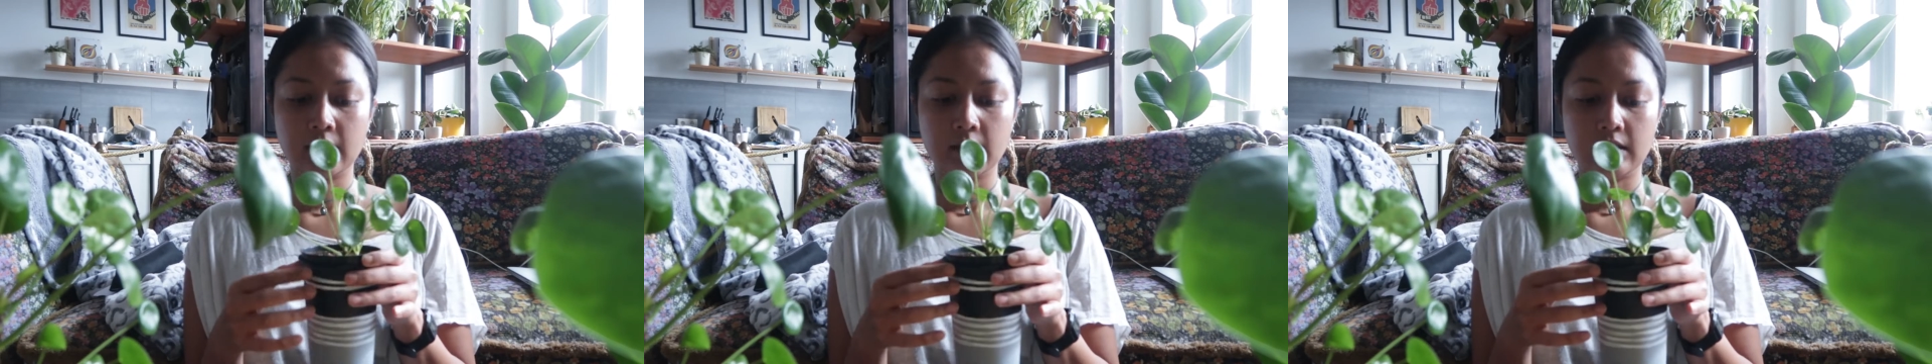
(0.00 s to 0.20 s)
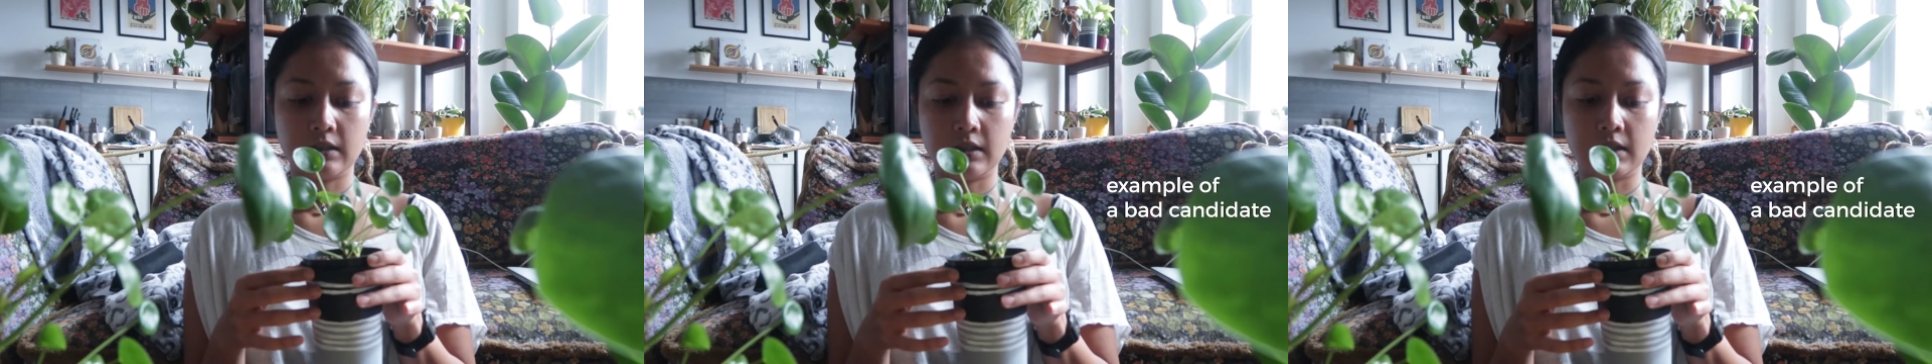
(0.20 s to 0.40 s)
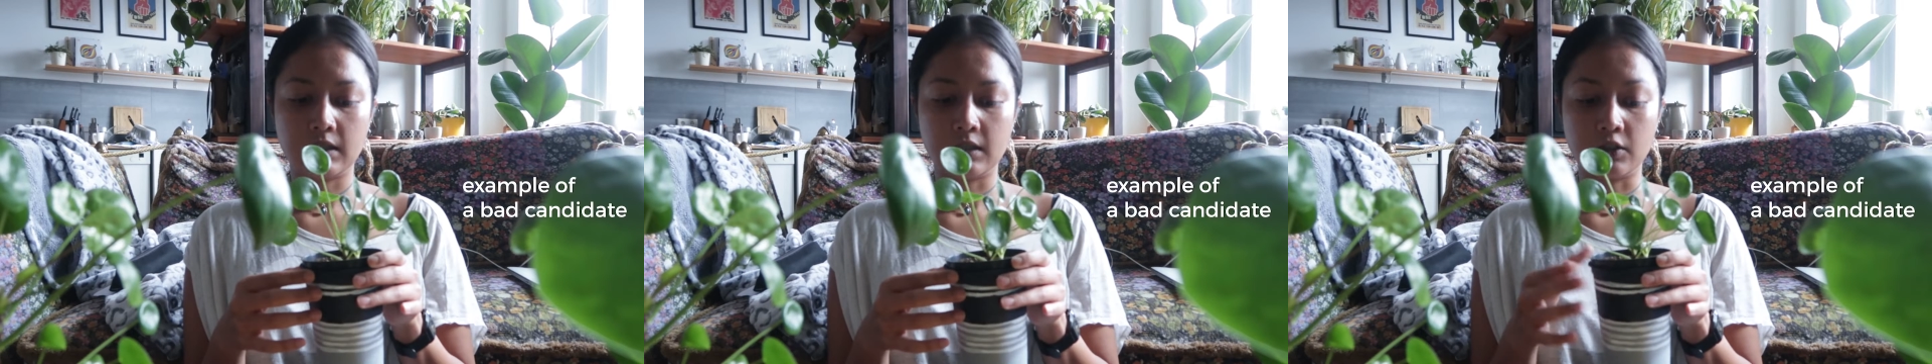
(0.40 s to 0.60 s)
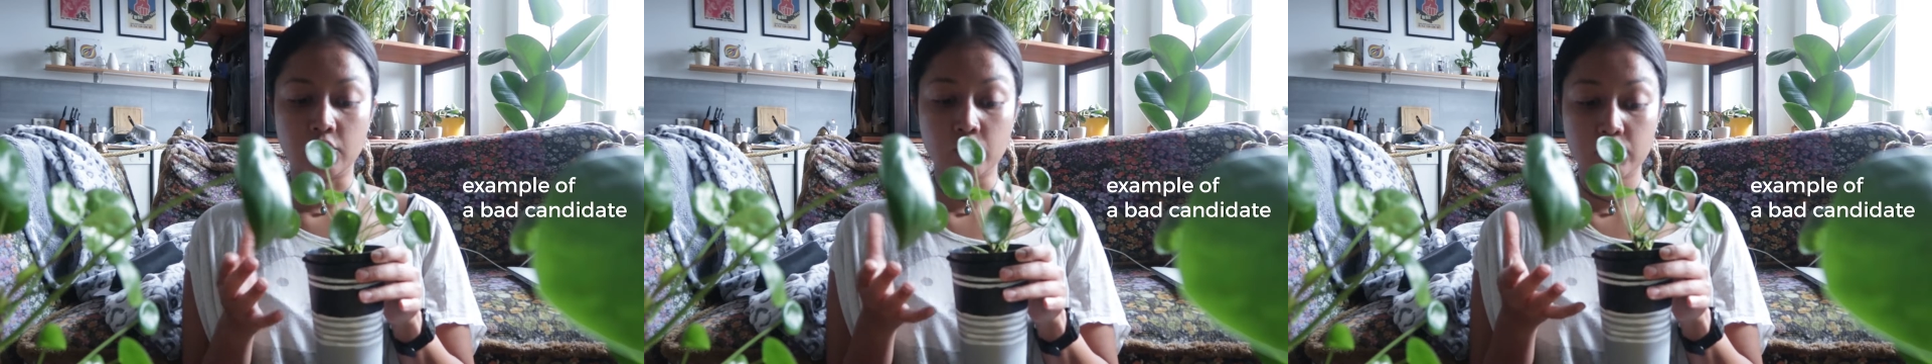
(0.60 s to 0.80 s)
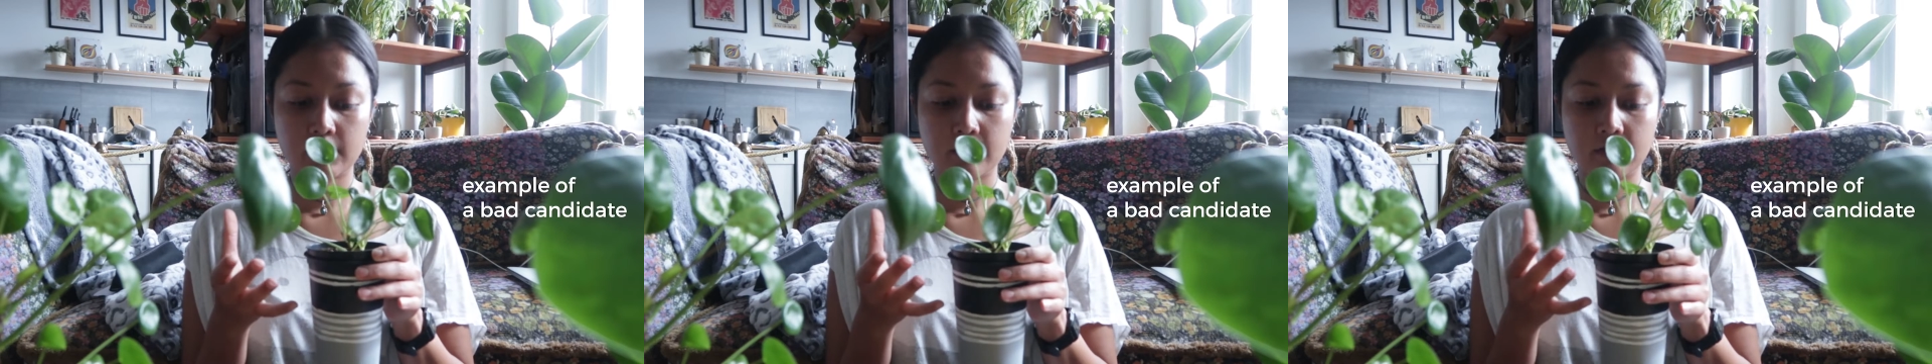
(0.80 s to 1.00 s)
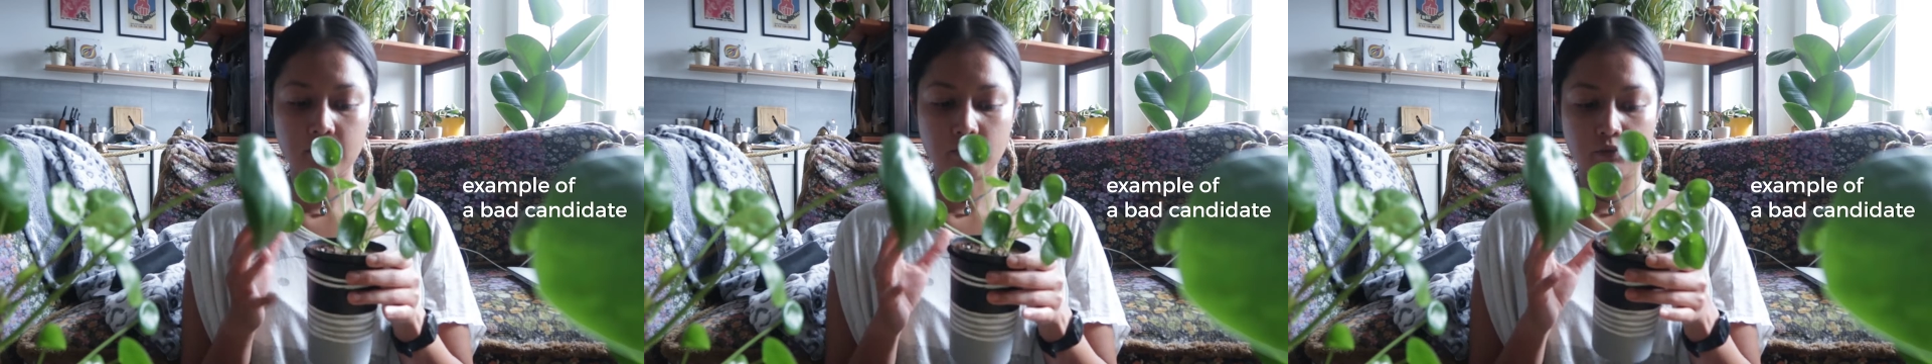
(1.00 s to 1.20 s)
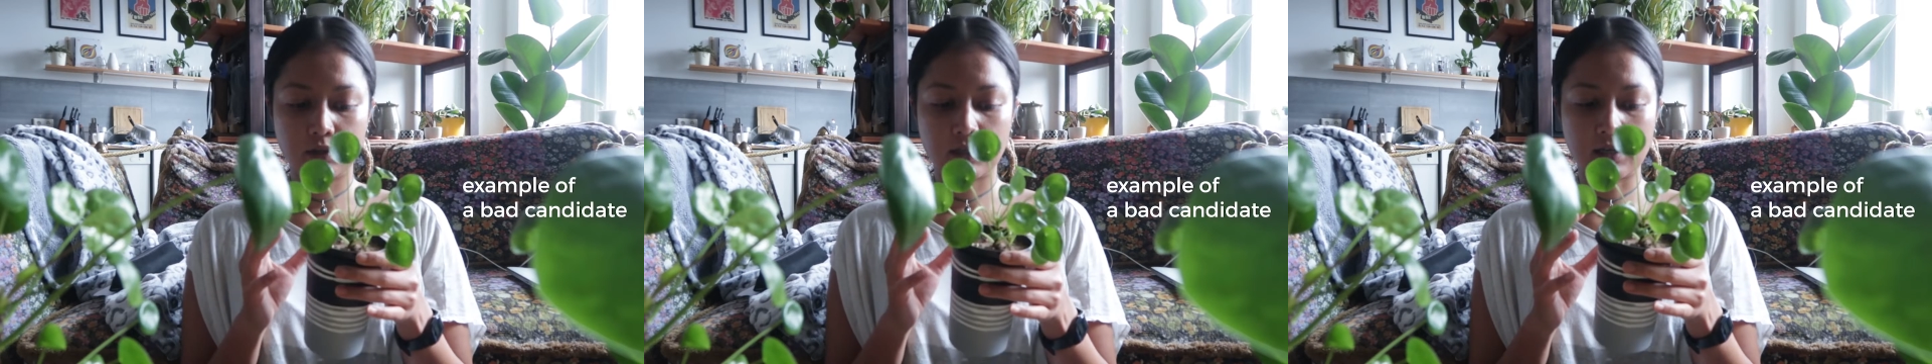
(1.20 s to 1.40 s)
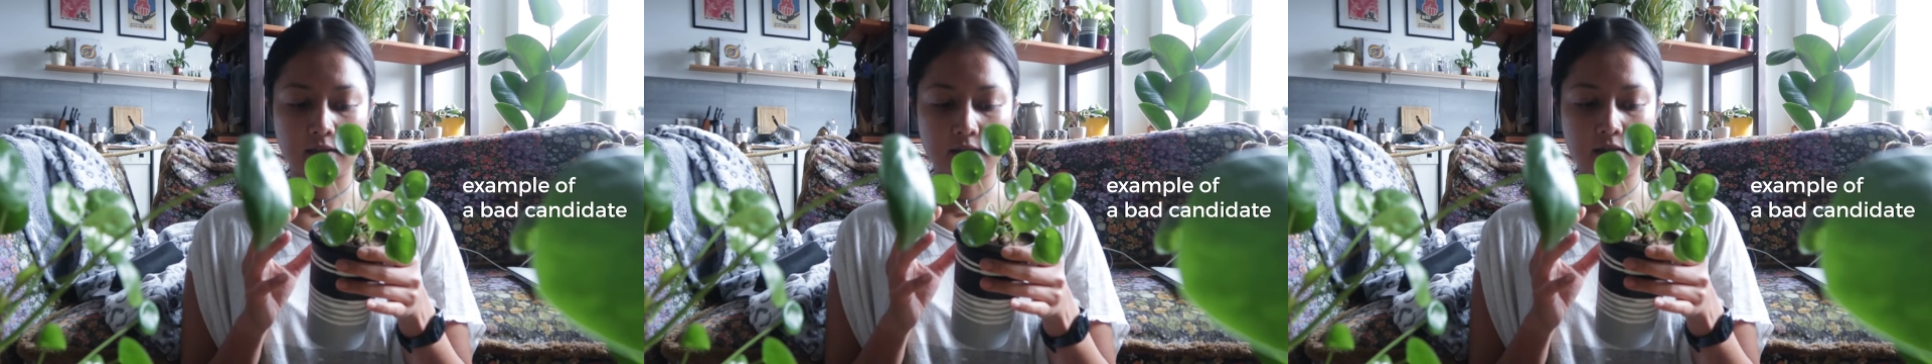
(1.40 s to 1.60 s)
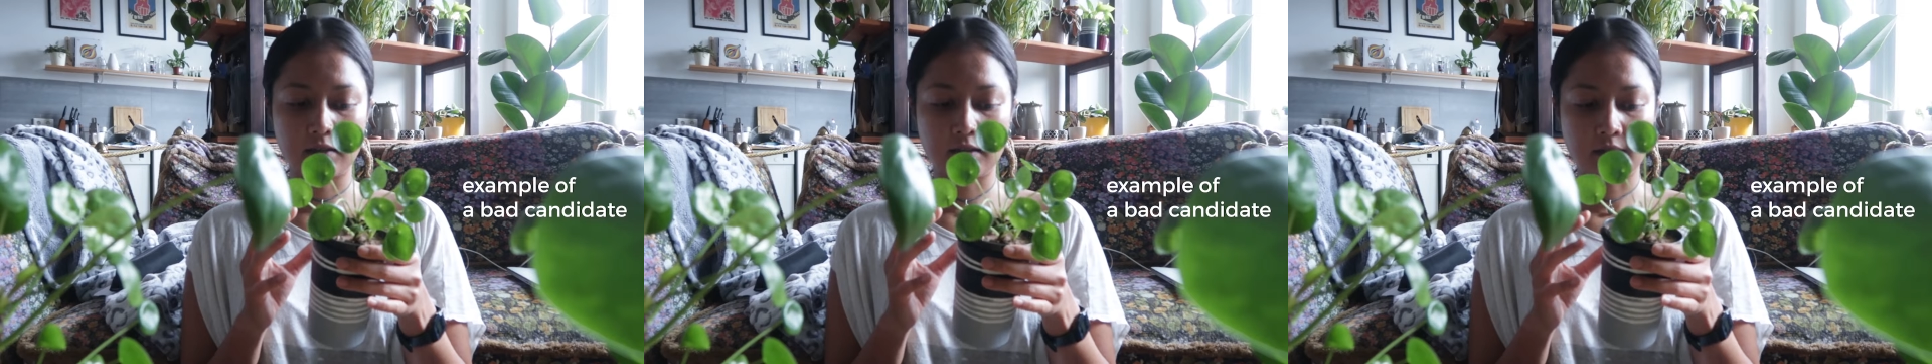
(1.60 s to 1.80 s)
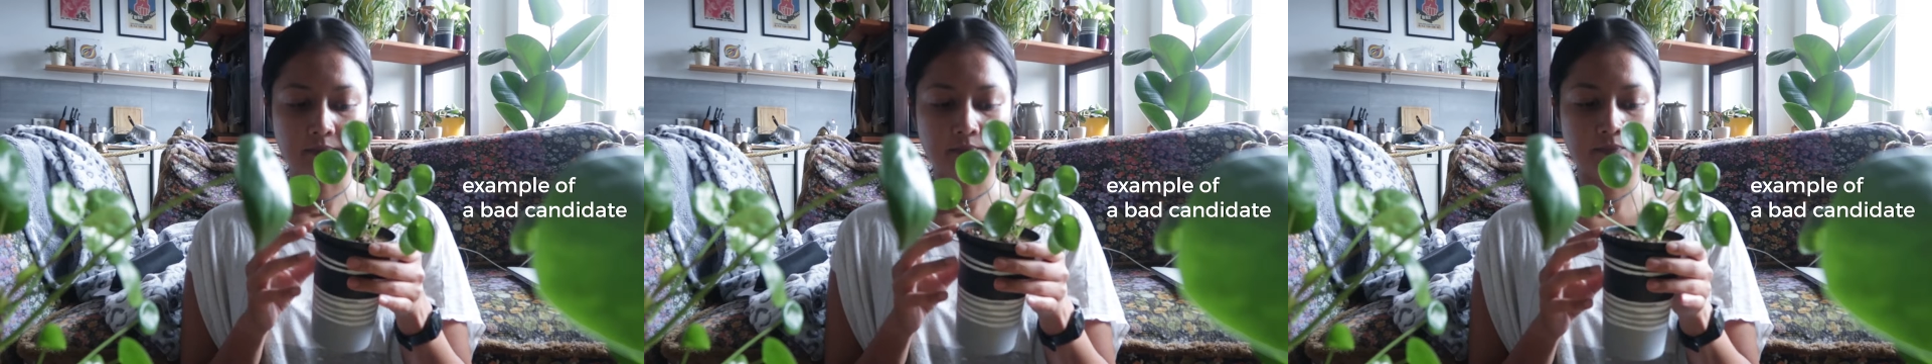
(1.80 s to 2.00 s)
he looks really
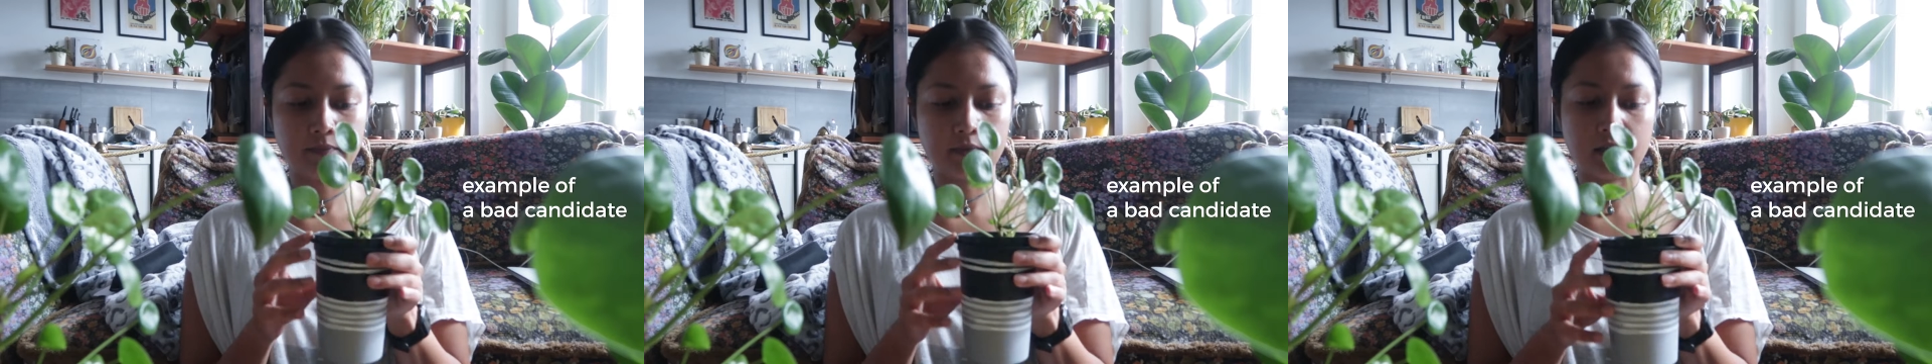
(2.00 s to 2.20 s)
healthy